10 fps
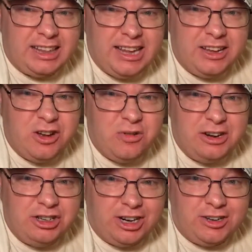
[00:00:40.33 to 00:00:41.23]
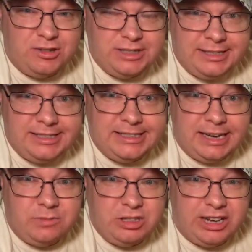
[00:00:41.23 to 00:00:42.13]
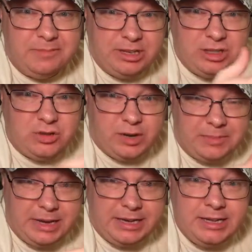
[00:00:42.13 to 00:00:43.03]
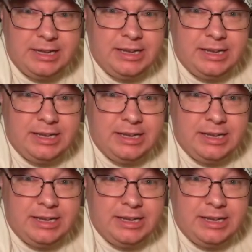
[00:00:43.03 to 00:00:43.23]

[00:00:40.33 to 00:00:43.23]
Lego Ninjago City set, which I've been streaming.